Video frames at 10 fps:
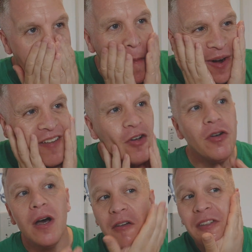Believe it or
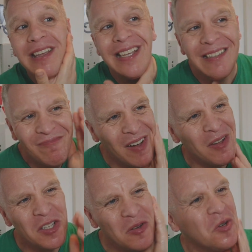not, I think. I'm
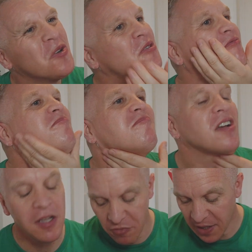not too sure.
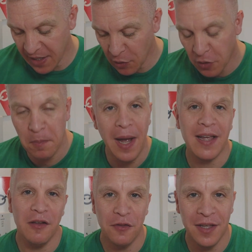I don't really look
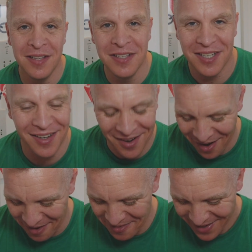back at things, you
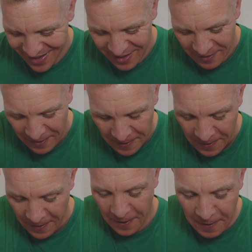know.
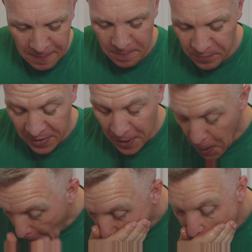Yeah.
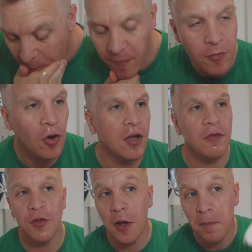Right,
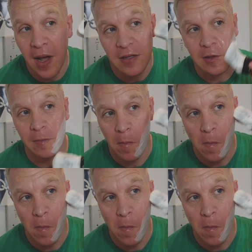third pass.